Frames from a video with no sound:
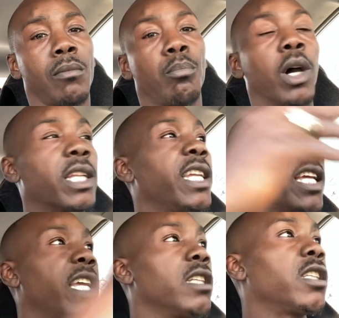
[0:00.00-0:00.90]
But he
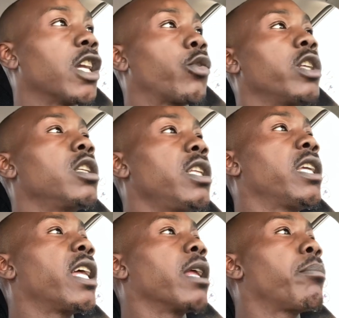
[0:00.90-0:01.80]
is increasingly
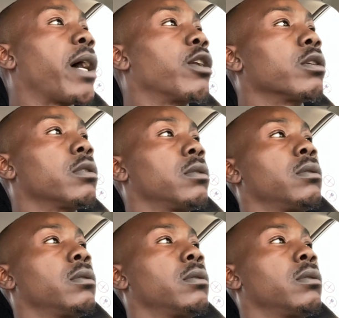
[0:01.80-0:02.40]
getting better.